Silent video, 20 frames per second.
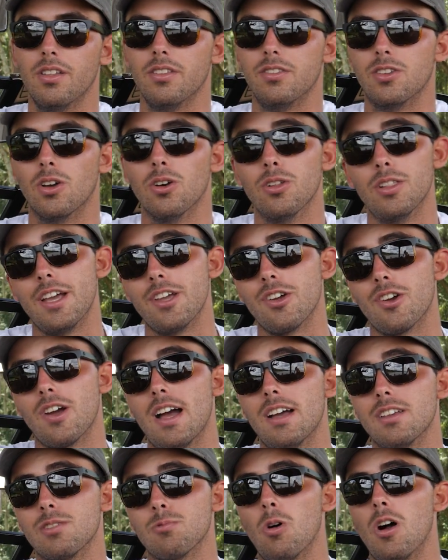Don't let your
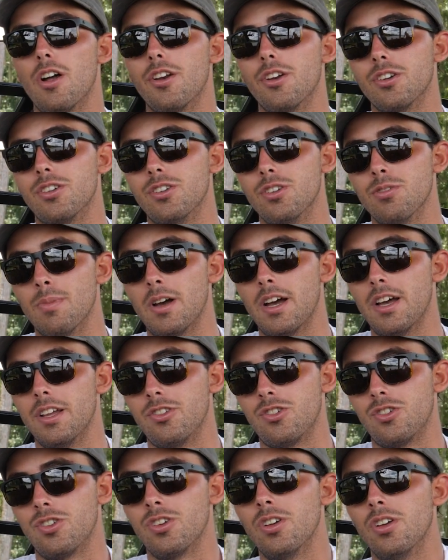eyes wander too
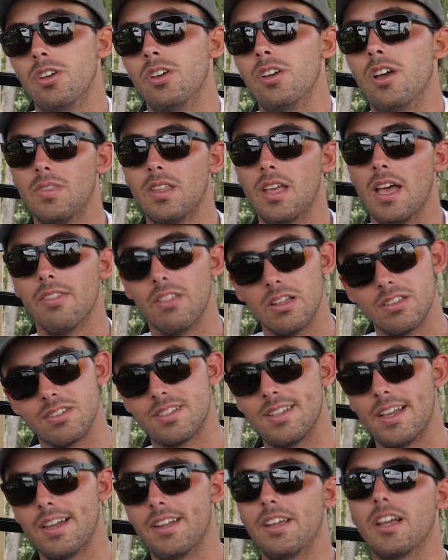much, and then
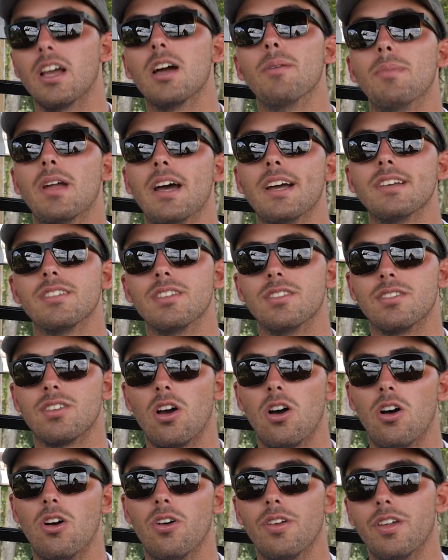standing up nice and
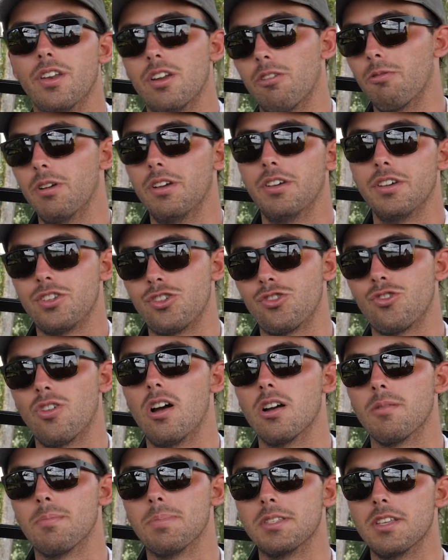tall in a really
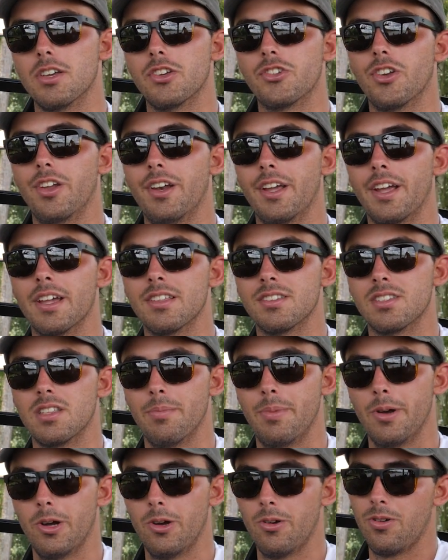strong position against the
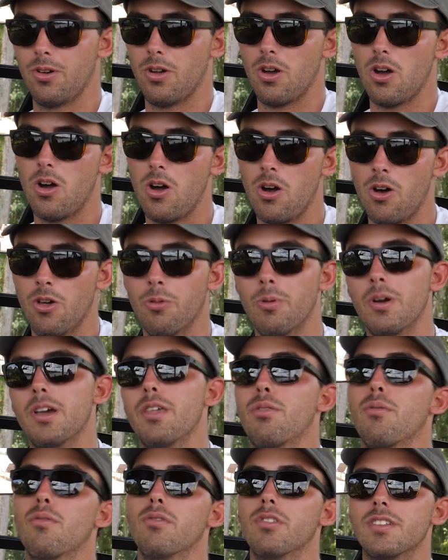boat all the way
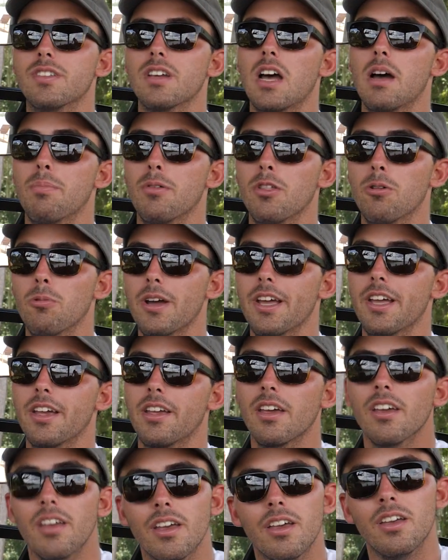through the top of the
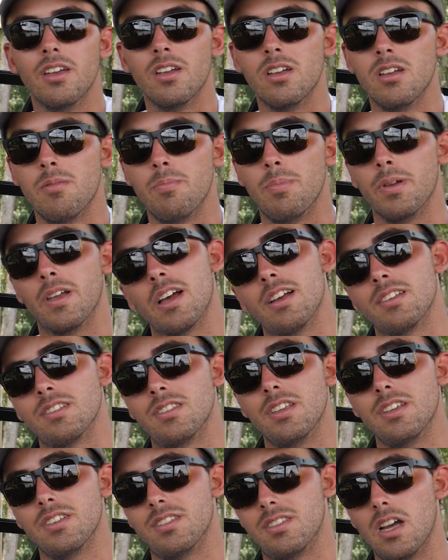wake. Because
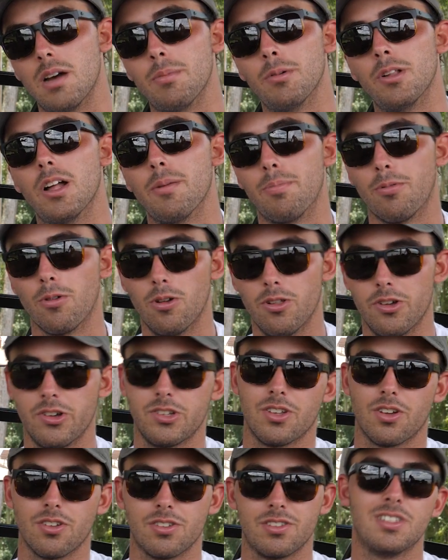these double up
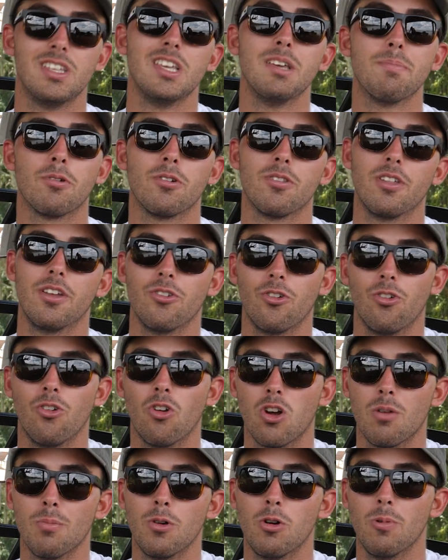rollers are steeper than your
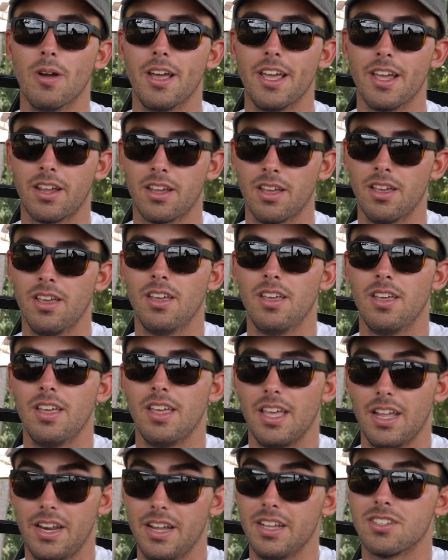normal wake,
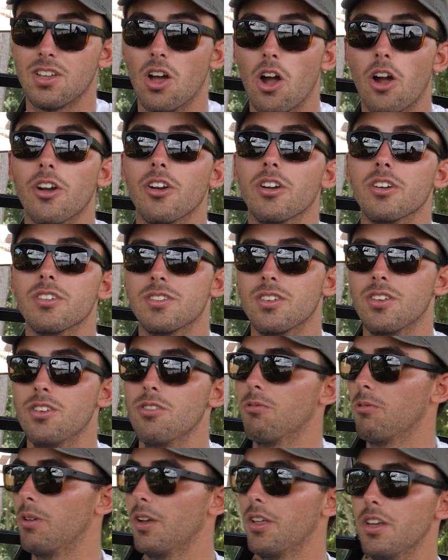it hits harder, so
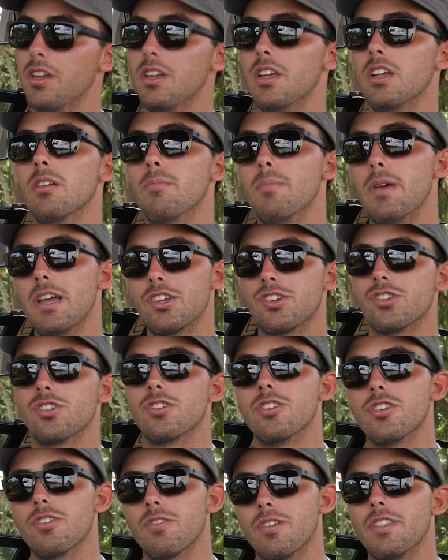you really need to make
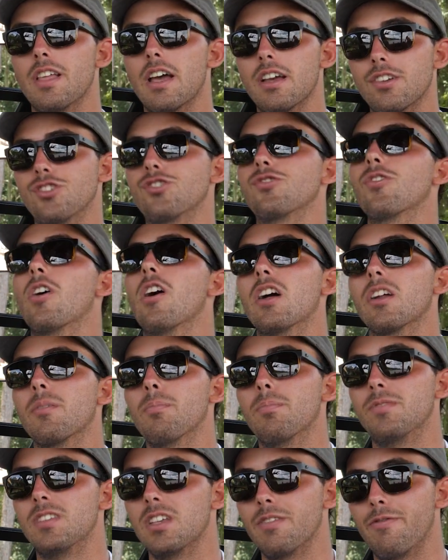sure you're in that
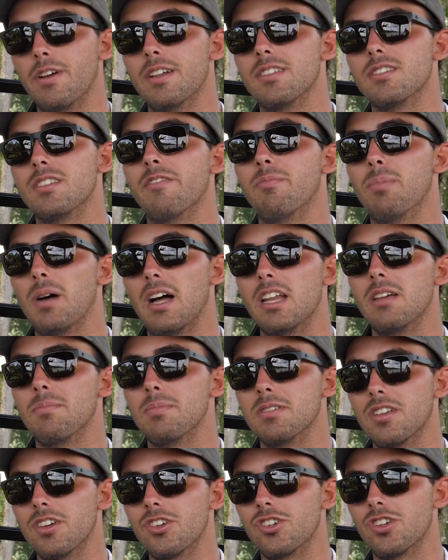strong defensive body
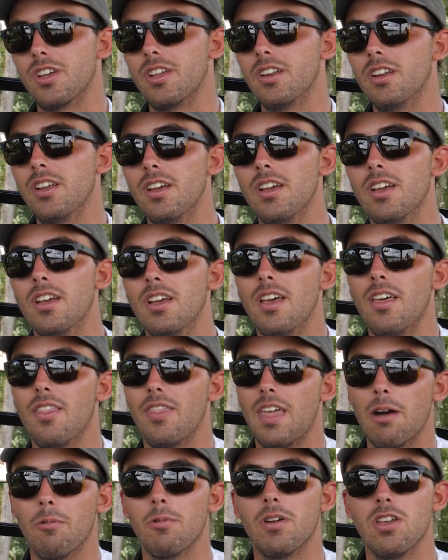position.
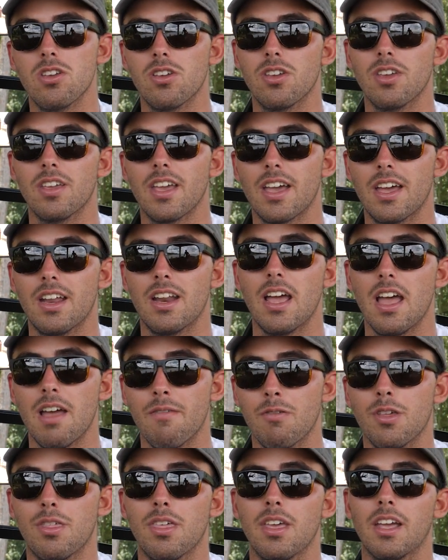That way you can get
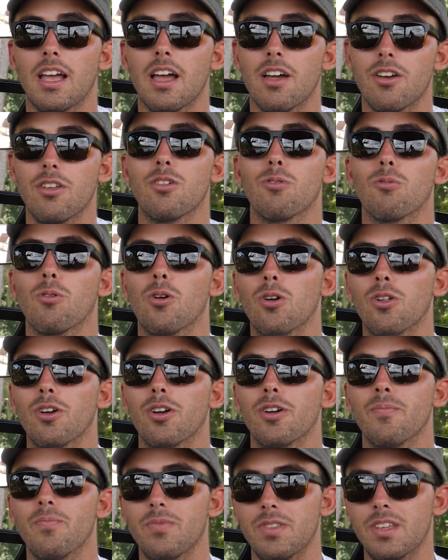everything out of the
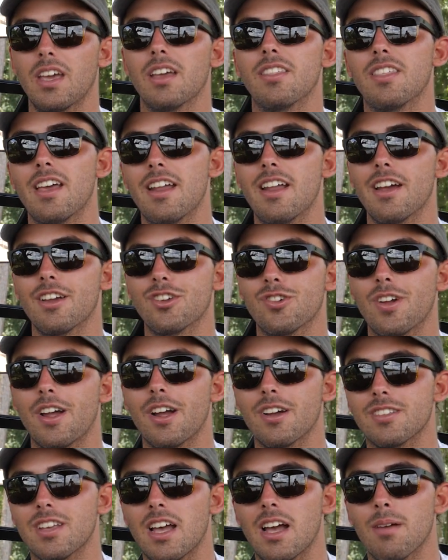roller and get that extra
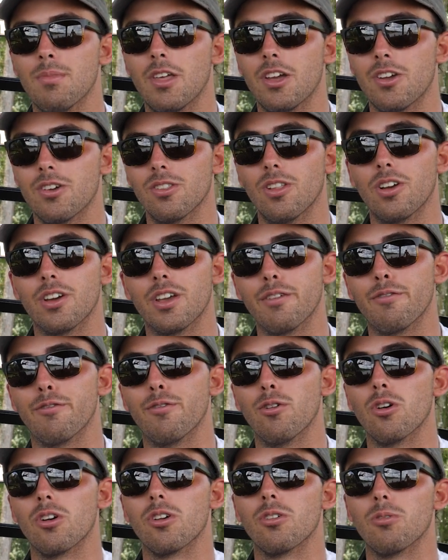air time that you're looking
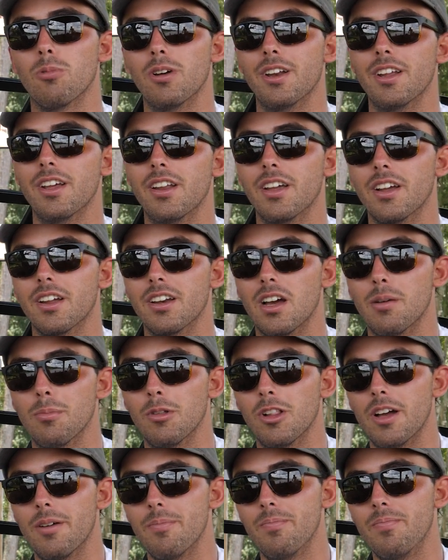for when hitting a
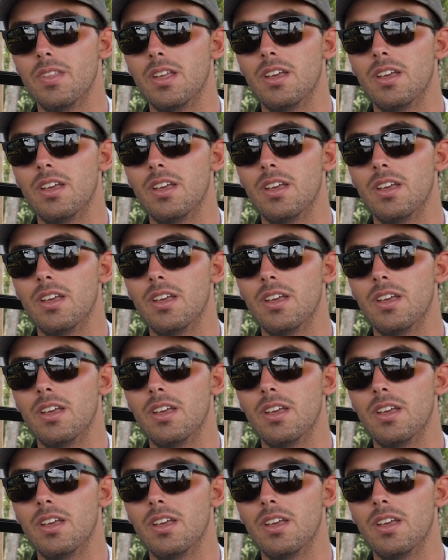double up.